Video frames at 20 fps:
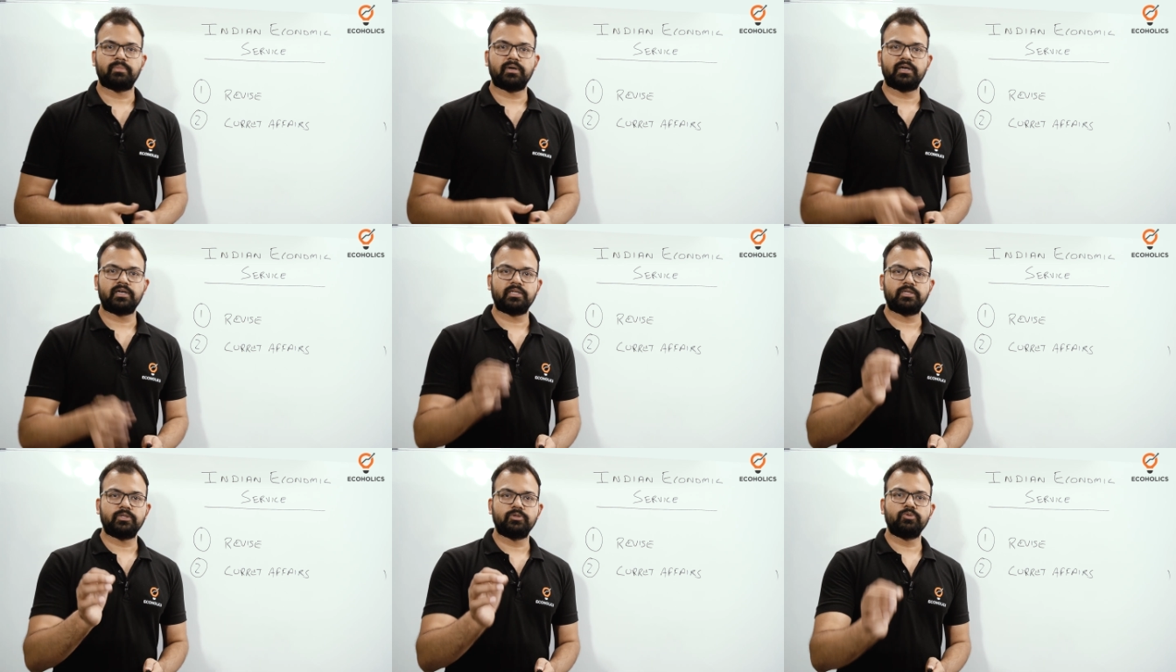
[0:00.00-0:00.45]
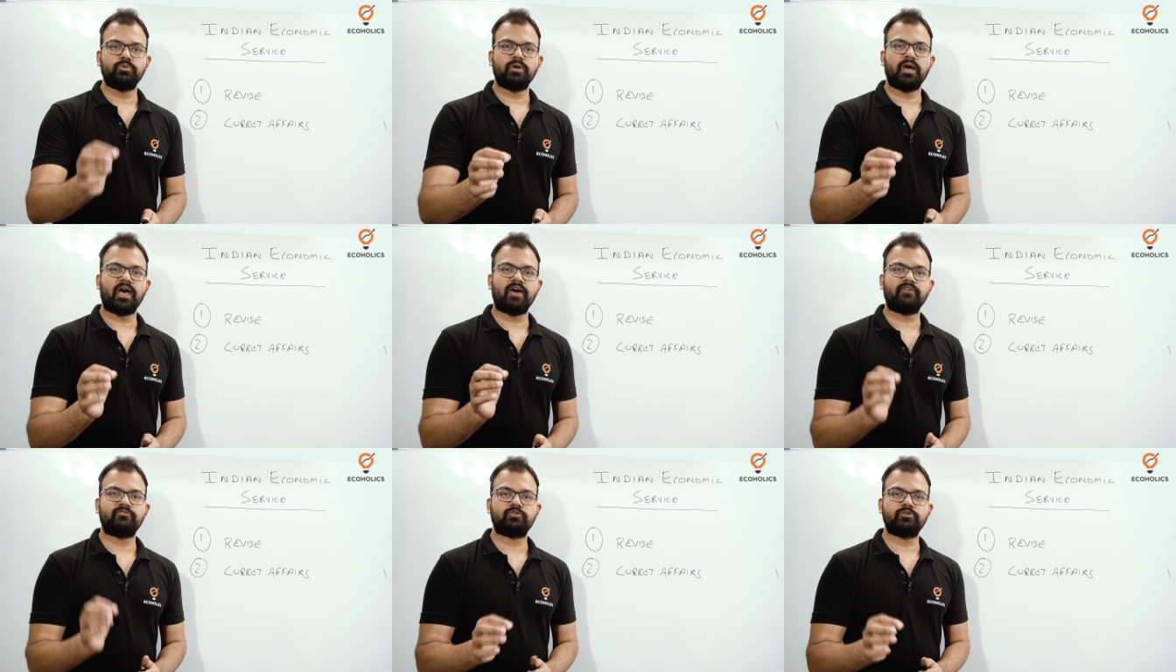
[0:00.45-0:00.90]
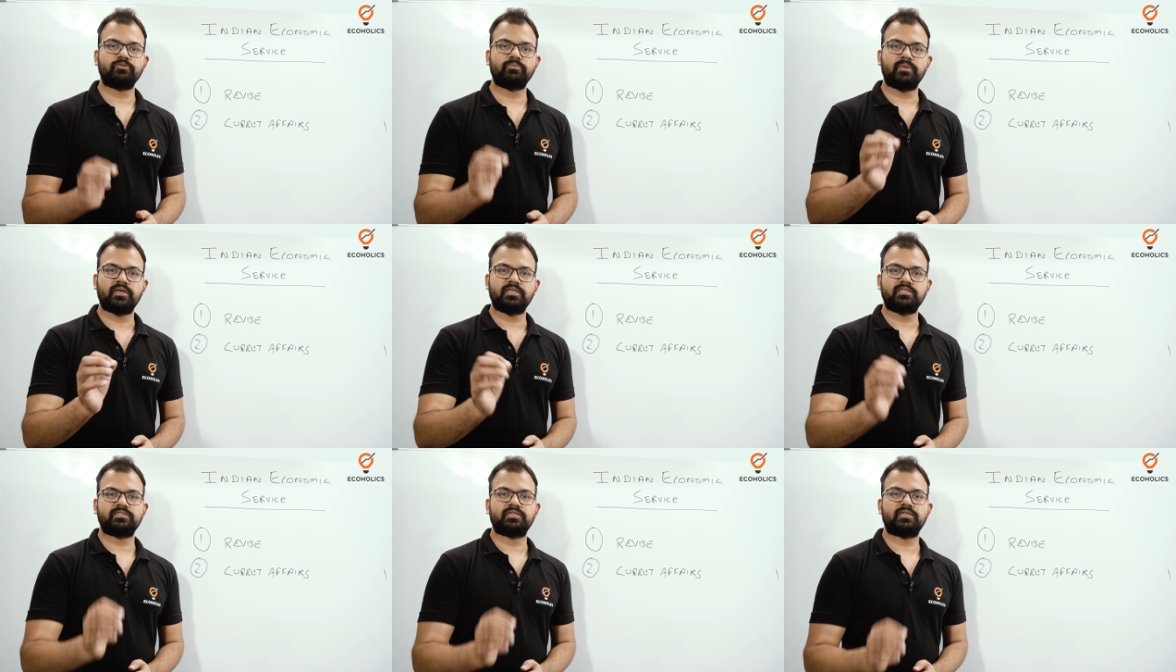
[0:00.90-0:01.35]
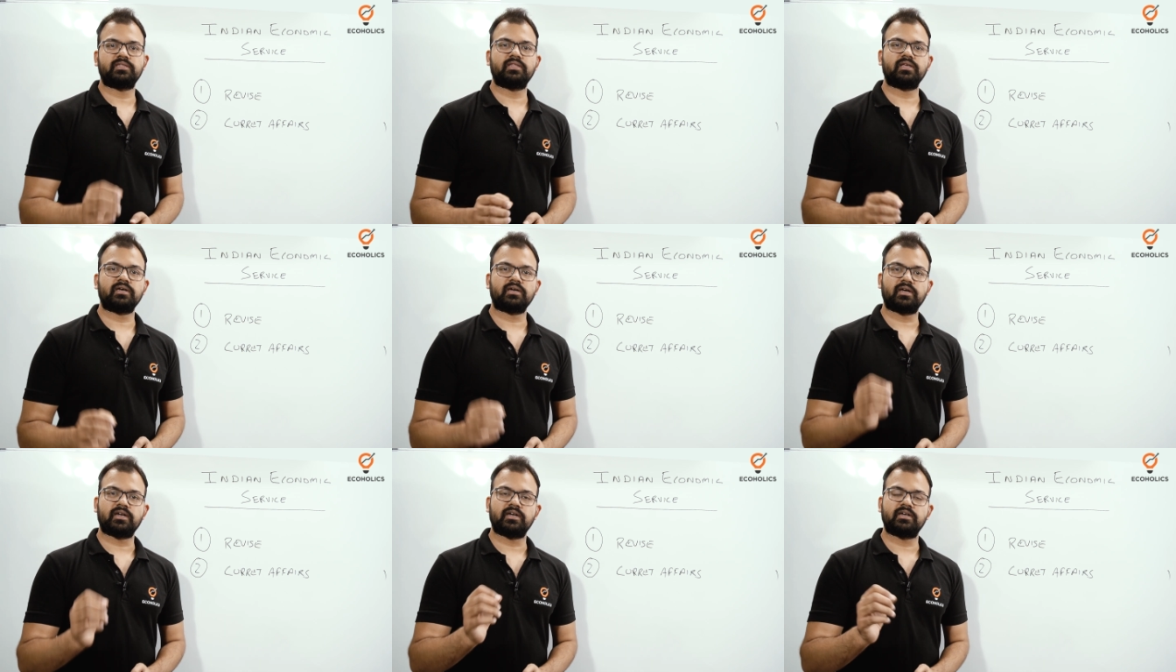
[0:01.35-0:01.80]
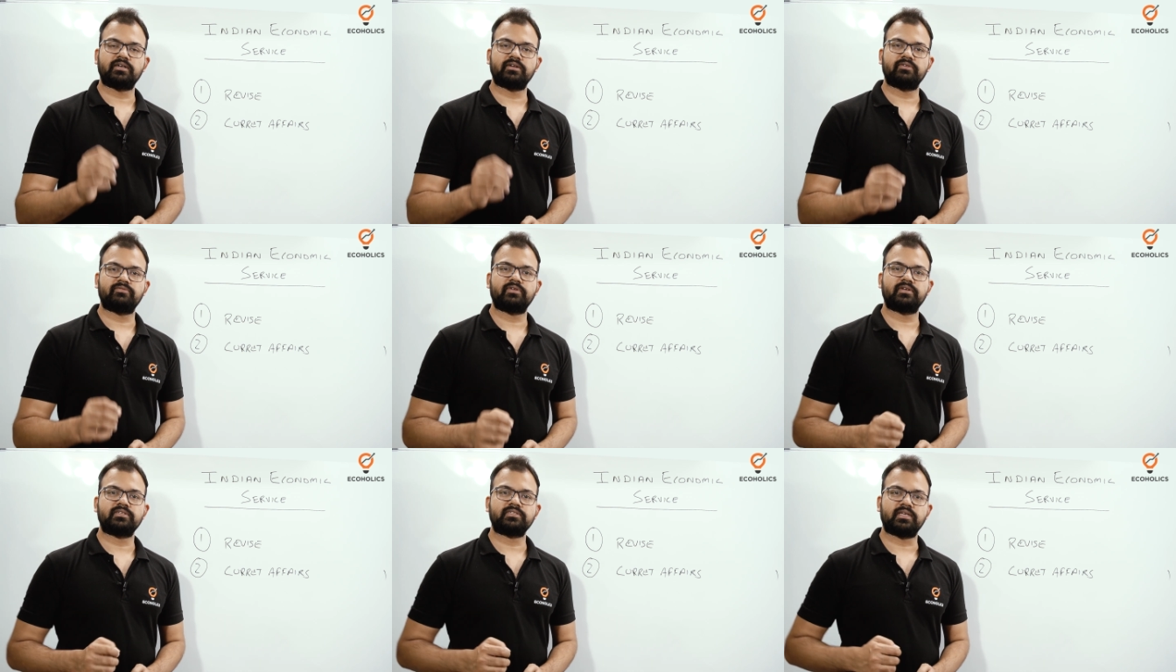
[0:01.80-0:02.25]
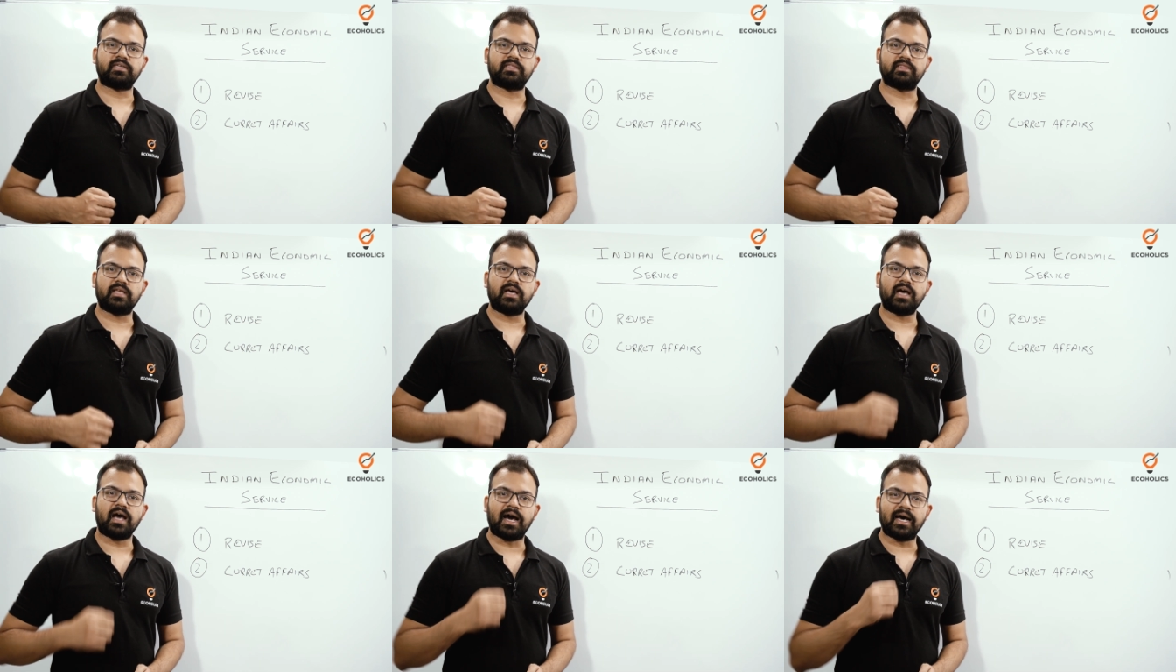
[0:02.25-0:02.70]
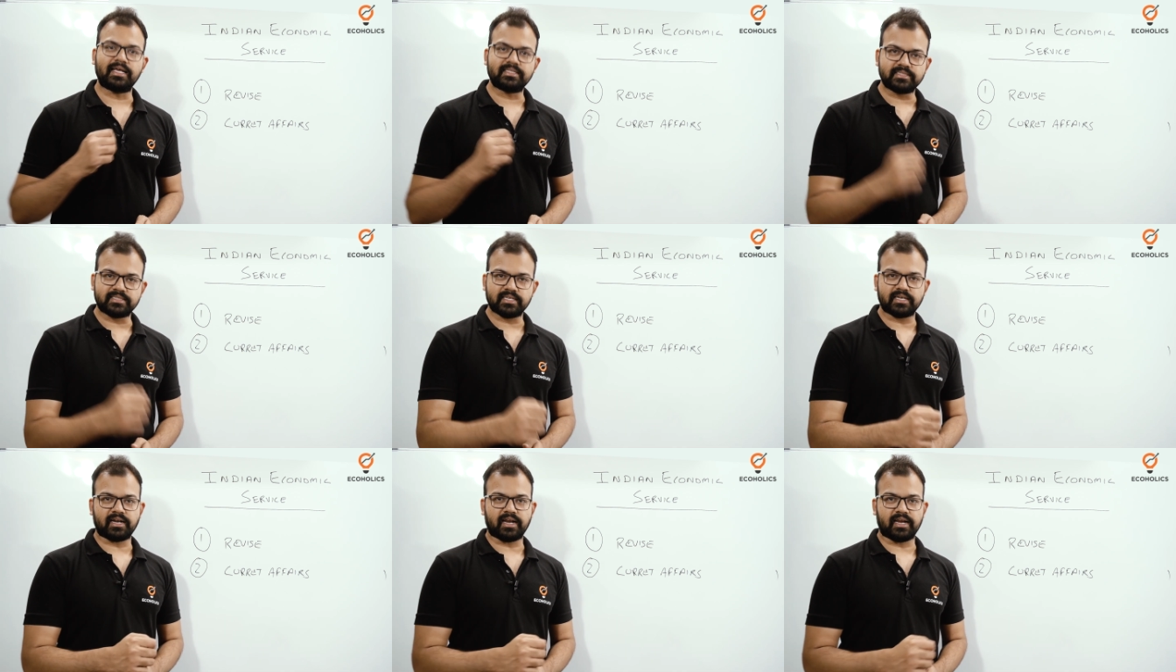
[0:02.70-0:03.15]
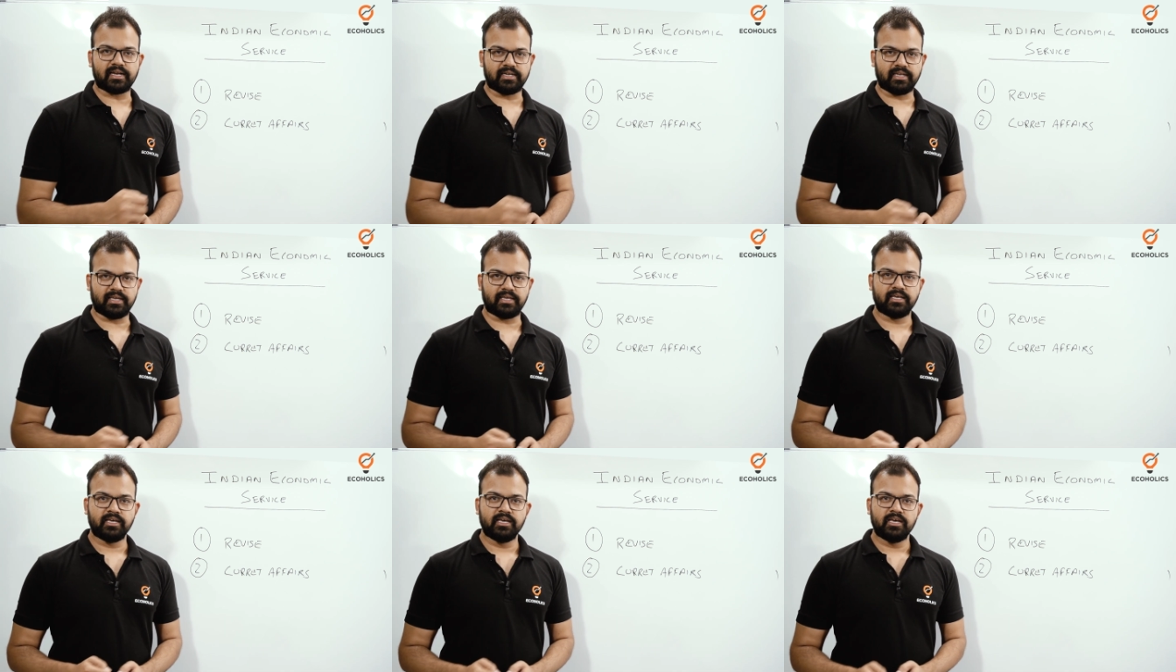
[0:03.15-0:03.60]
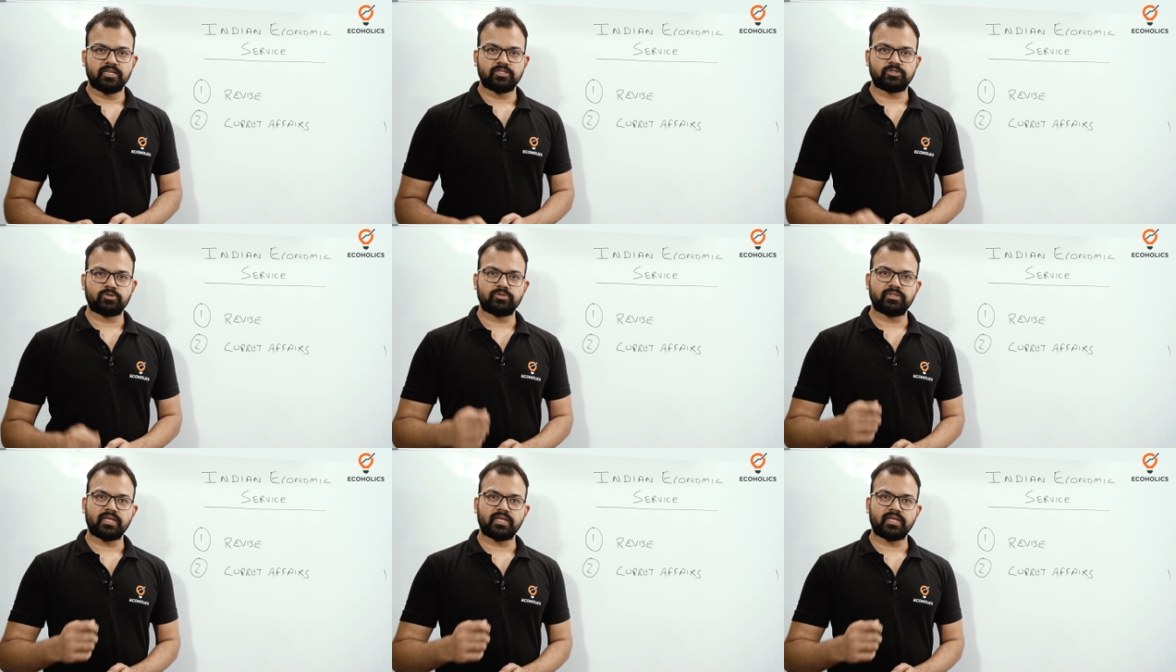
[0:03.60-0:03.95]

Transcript: but you have to mention the current affairs in the answer writing so